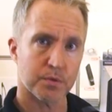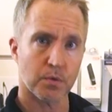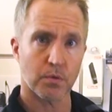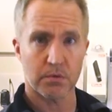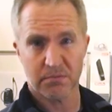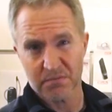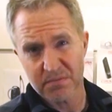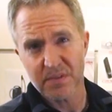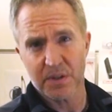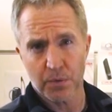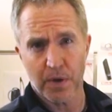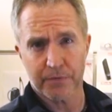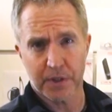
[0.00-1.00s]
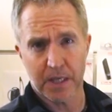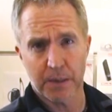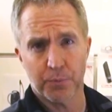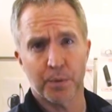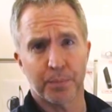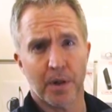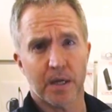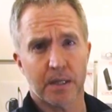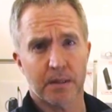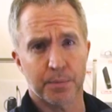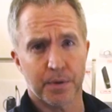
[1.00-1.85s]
or you don't have to keep replugging the